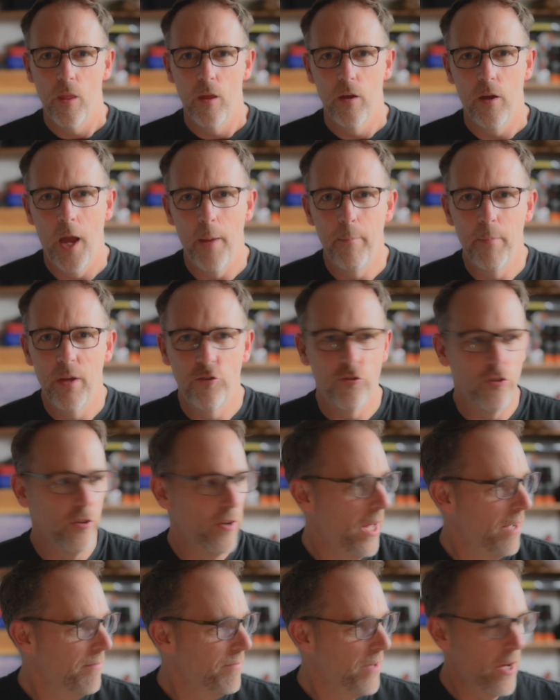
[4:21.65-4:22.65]
I mentioned
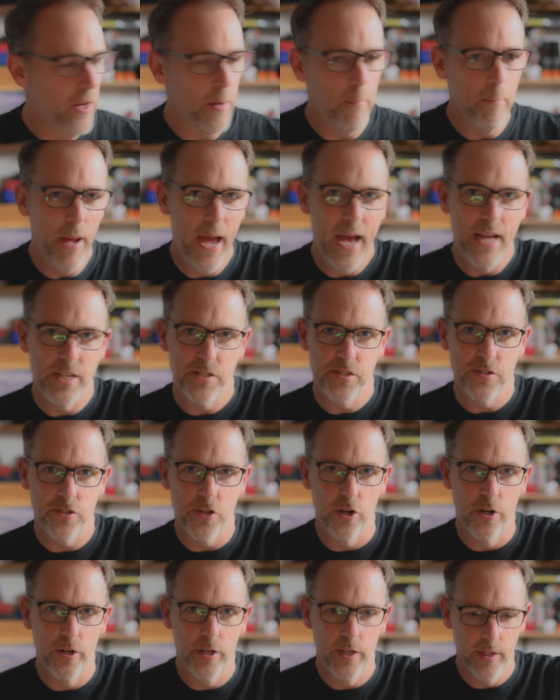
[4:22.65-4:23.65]
I've got a batch
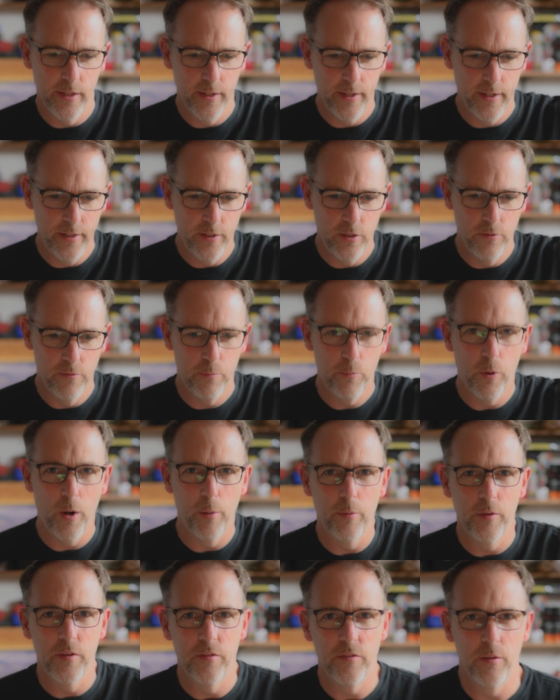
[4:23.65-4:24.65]
starting, and you've
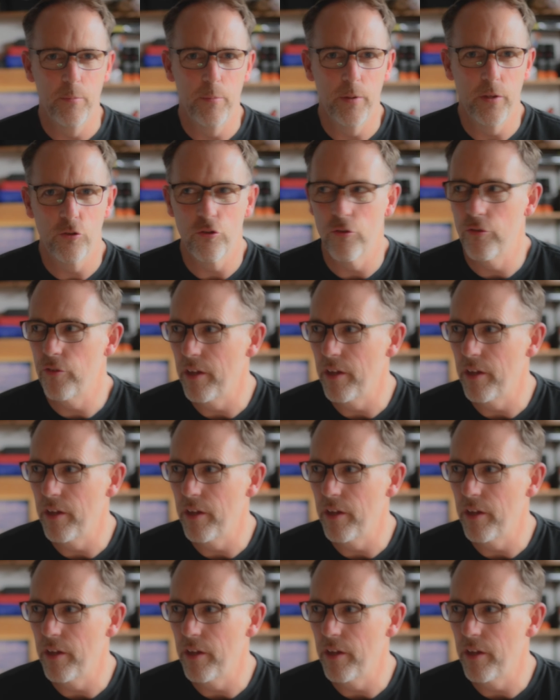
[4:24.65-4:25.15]
probably seen pictures.